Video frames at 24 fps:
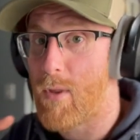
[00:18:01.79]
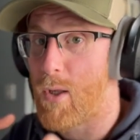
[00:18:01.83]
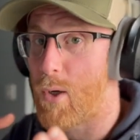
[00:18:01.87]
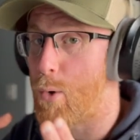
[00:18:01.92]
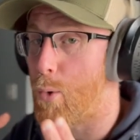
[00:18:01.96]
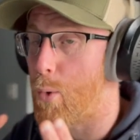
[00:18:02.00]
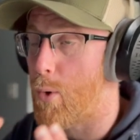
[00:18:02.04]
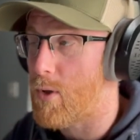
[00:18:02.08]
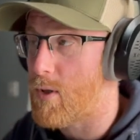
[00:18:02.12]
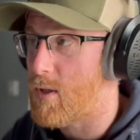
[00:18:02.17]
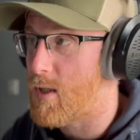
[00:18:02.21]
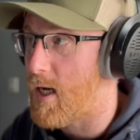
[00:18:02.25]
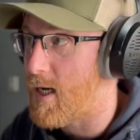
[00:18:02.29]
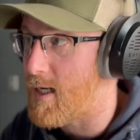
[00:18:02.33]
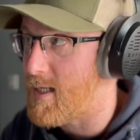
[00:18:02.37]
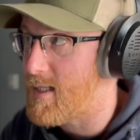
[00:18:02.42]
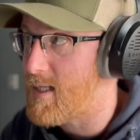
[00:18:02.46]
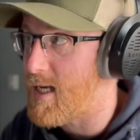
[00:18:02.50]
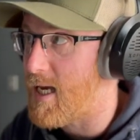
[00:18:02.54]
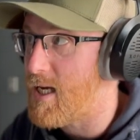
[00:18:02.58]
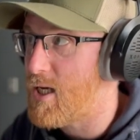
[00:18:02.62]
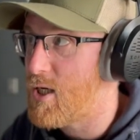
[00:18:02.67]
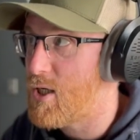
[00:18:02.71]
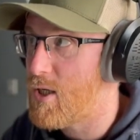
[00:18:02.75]
the
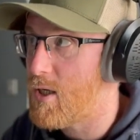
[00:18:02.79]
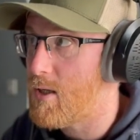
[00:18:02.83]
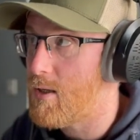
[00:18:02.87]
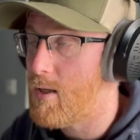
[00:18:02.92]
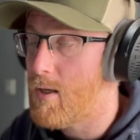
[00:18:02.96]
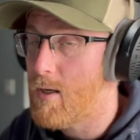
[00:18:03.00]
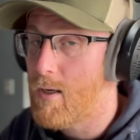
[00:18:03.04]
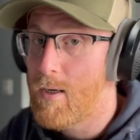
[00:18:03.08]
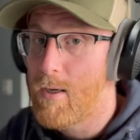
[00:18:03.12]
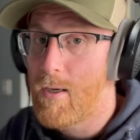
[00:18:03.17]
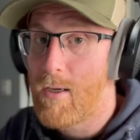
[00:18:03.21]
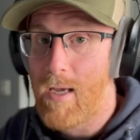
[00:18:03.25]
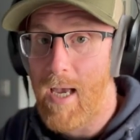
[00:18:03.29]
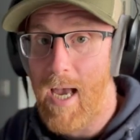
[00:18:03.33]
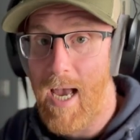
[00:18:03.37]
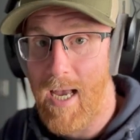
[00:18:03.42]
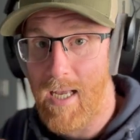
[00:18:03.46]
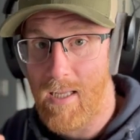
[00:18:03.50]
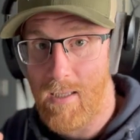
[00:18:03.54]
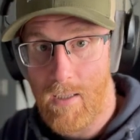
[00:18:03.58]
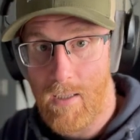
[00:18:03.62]
quantization, and